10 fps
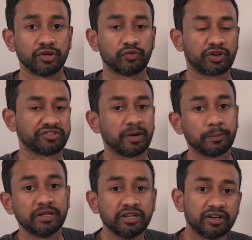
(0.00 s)
For
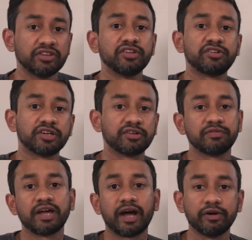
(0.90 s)
example, here in this case, we
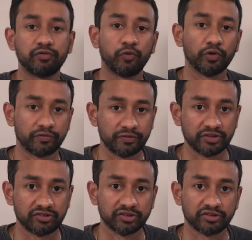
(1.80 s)
had 4
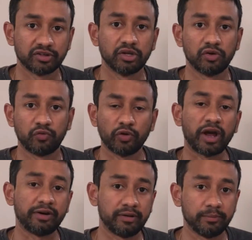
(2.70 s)
features, 4
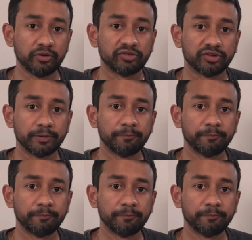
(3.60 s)
attributes,